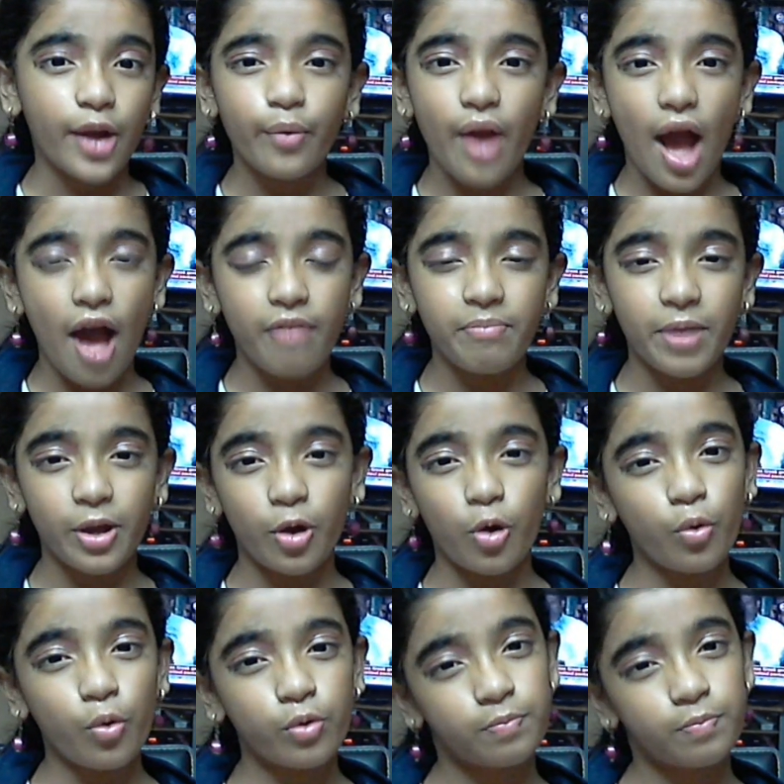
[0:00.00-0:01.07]
I don't have
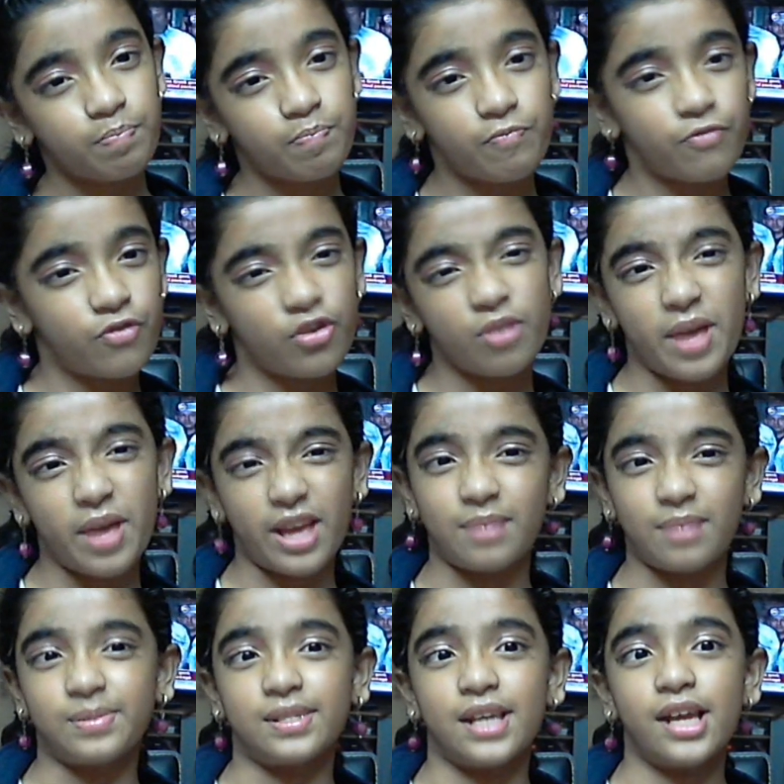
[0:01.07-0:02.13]
my own full
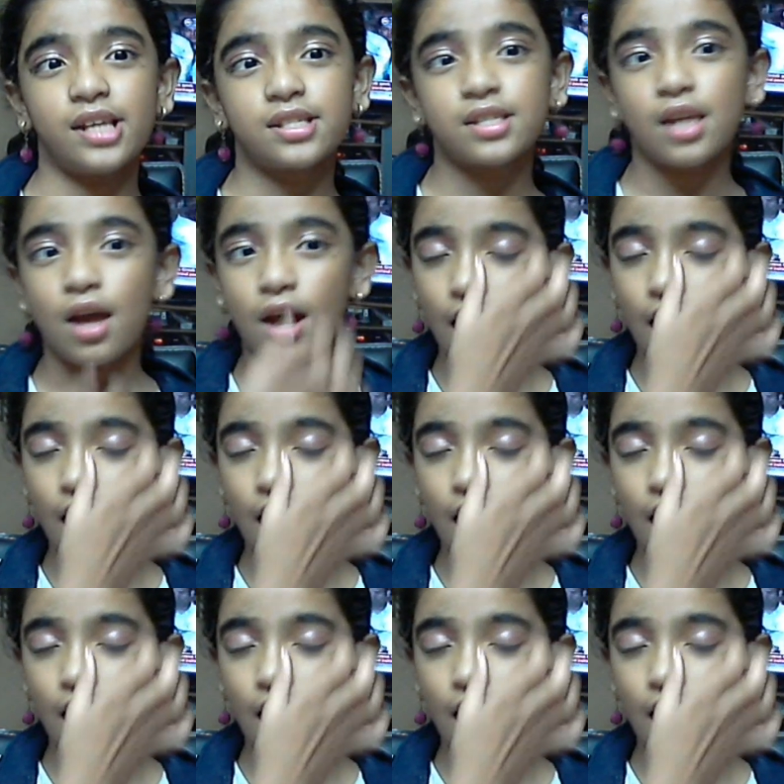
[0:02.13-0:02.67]
makeup set.